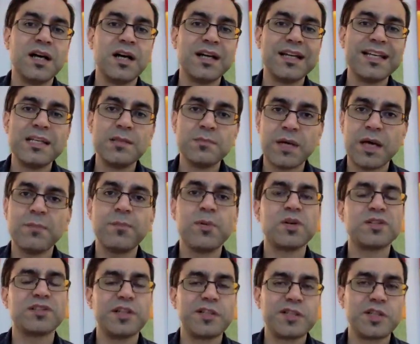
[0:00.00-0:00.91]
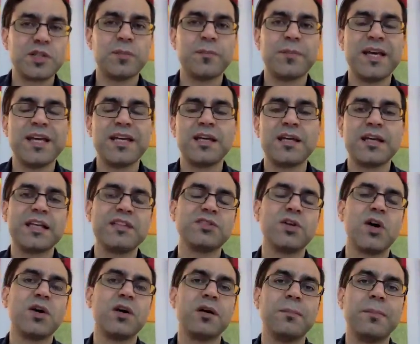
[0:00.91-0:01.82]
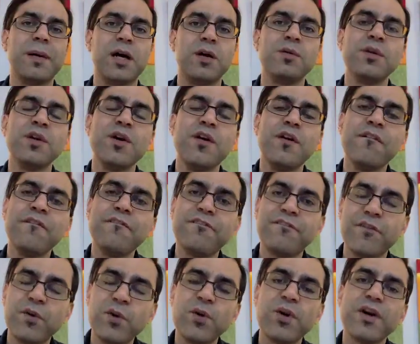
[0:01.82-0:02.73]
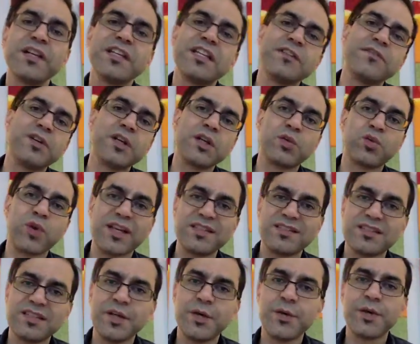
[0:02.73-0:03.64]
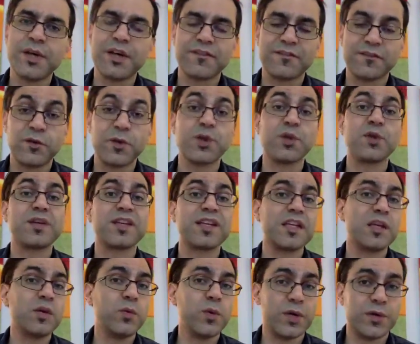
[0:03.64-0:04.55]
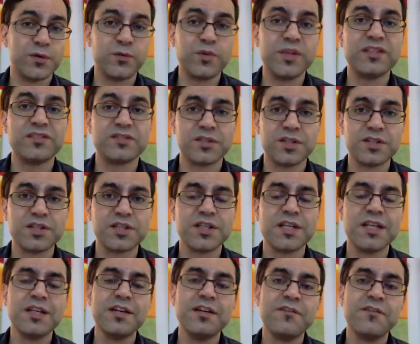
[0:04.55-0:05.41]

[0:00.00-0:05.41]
In my book Digital Bacon, I talk about four different criteria for your keyword research.